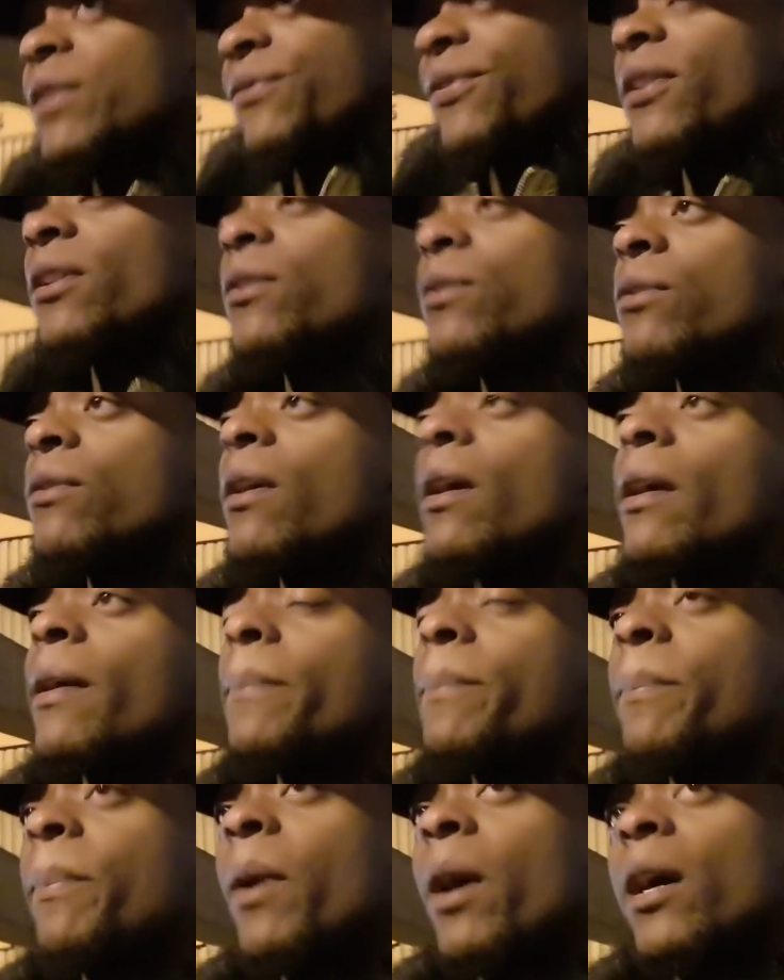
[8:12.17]
We defended all right,
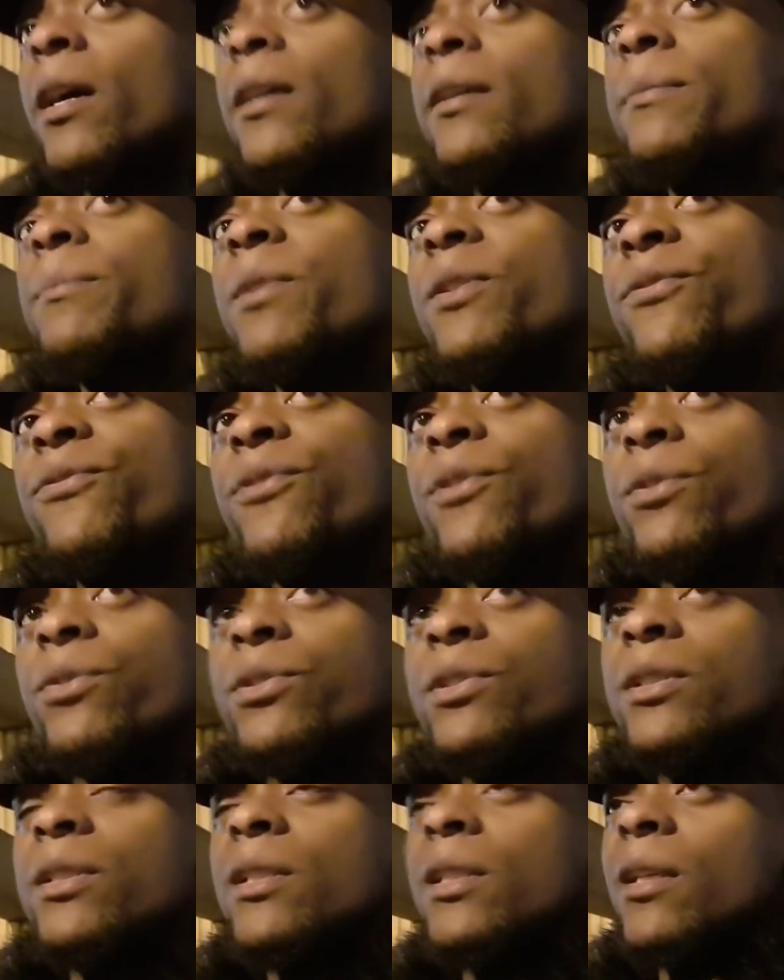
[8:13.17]
but in
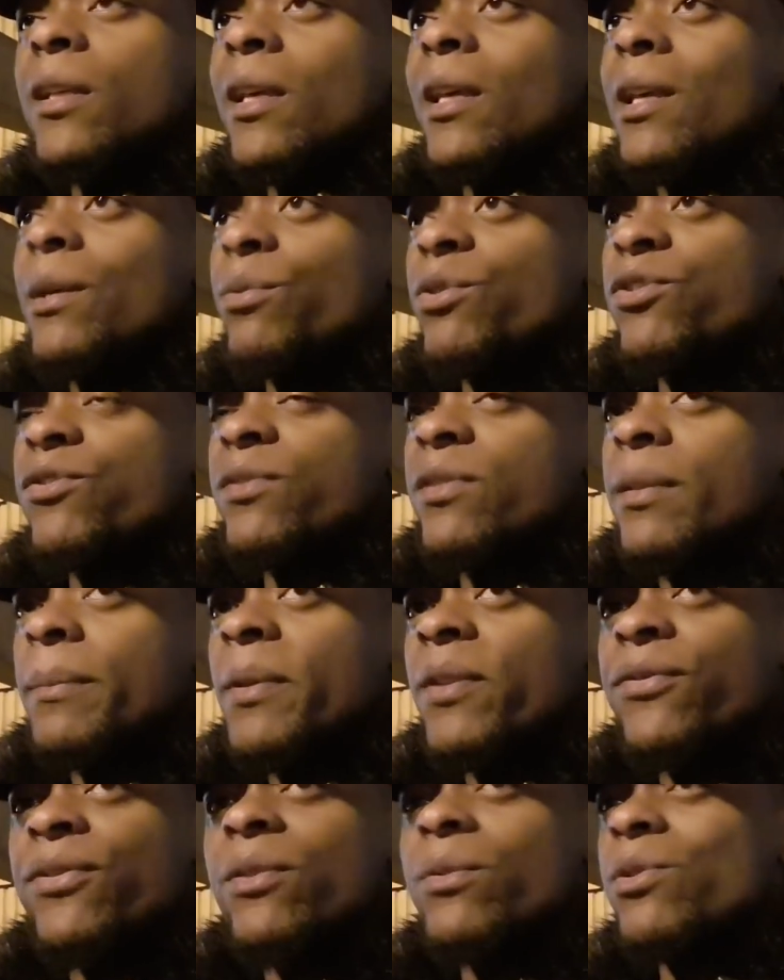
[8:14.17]
midfield, the
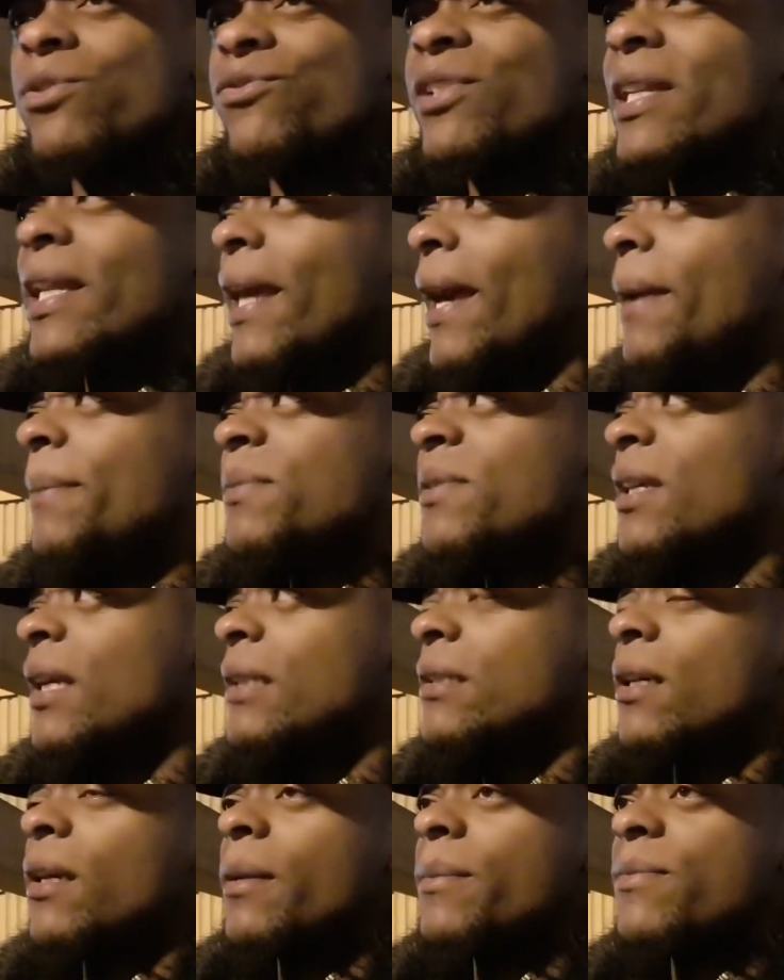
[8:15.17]
midfield was really empty
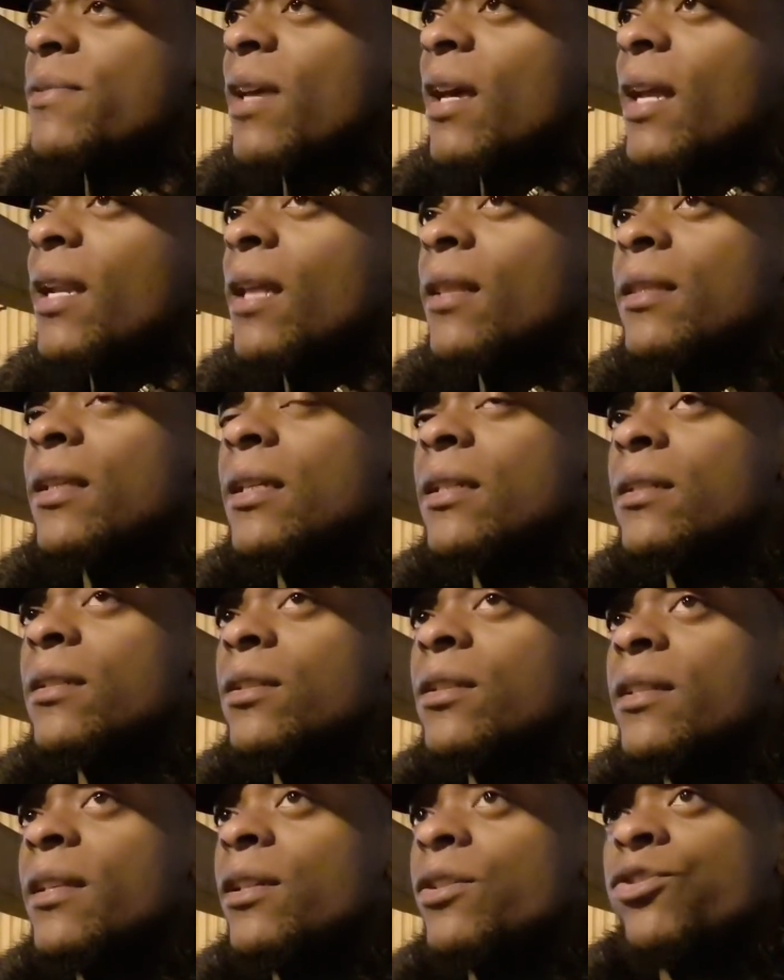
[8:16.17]
at times, and I
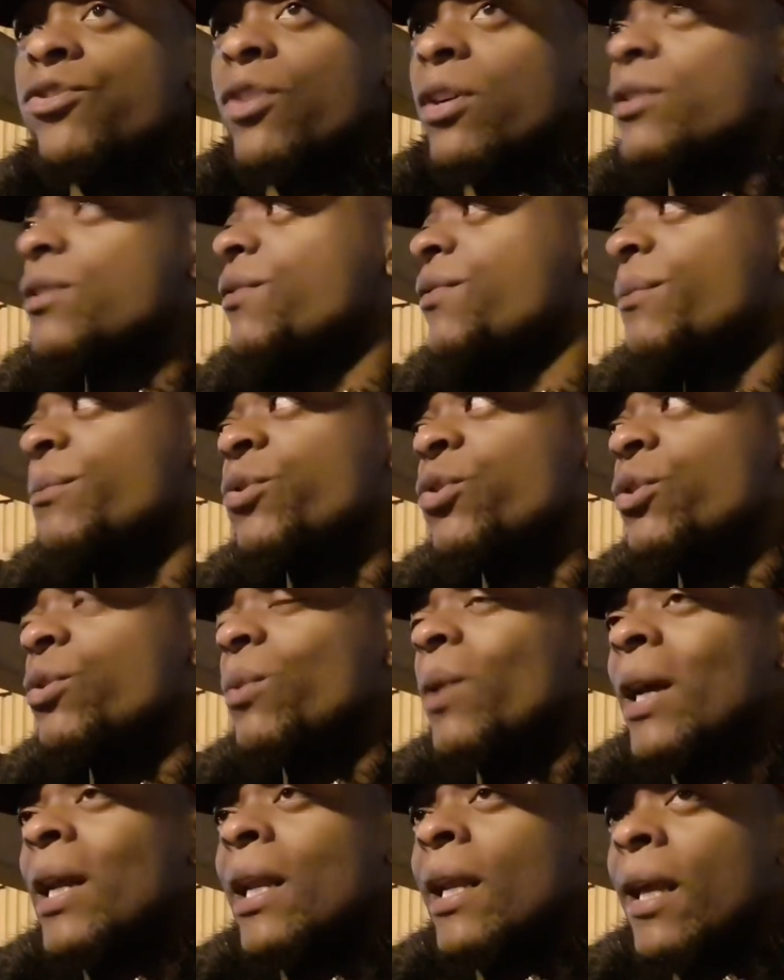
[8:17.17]
think the instructions from Nuno
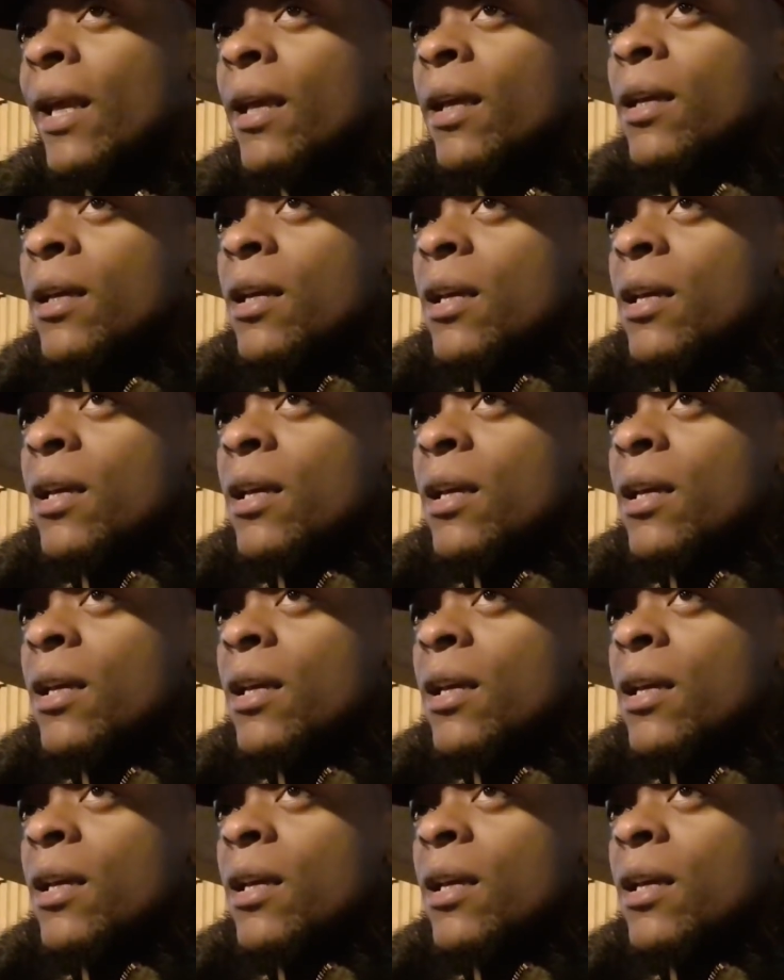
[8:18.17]
were clear.